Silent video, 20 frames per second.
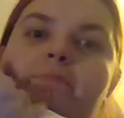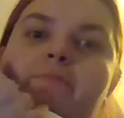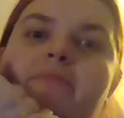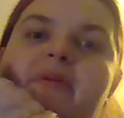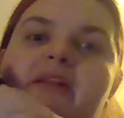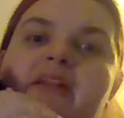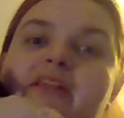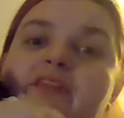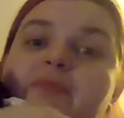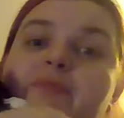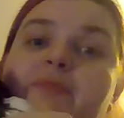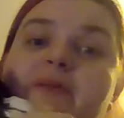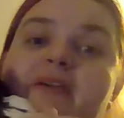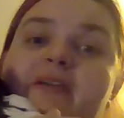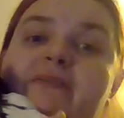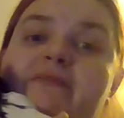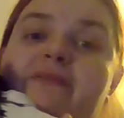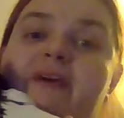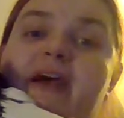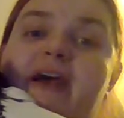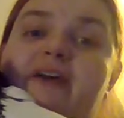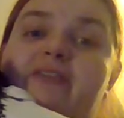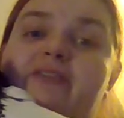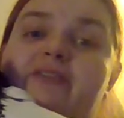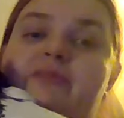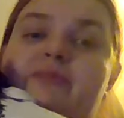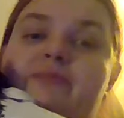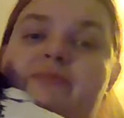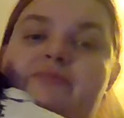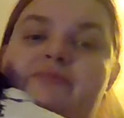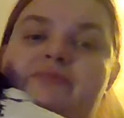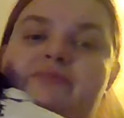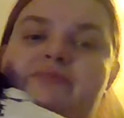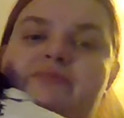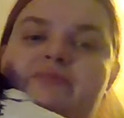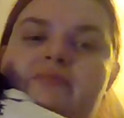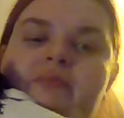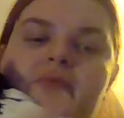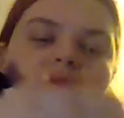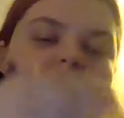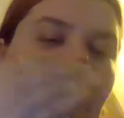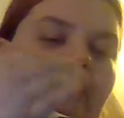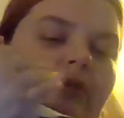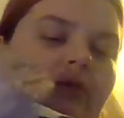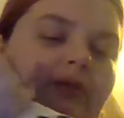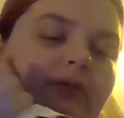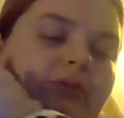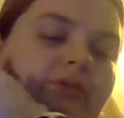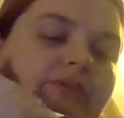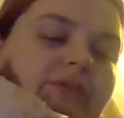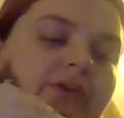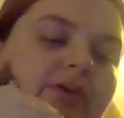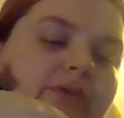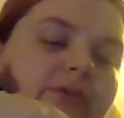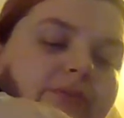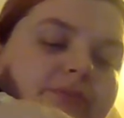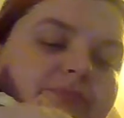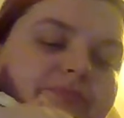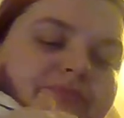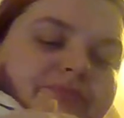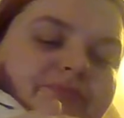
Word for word: Bunnies breed fast. So